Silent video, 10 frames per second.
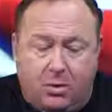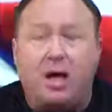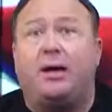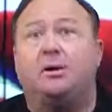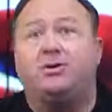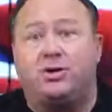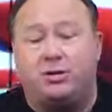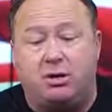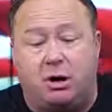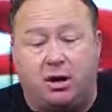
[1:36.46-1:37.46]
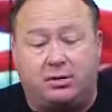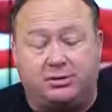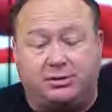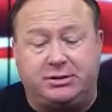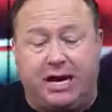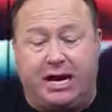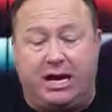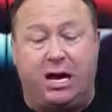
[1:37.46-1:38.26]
Well, here's just the articles today.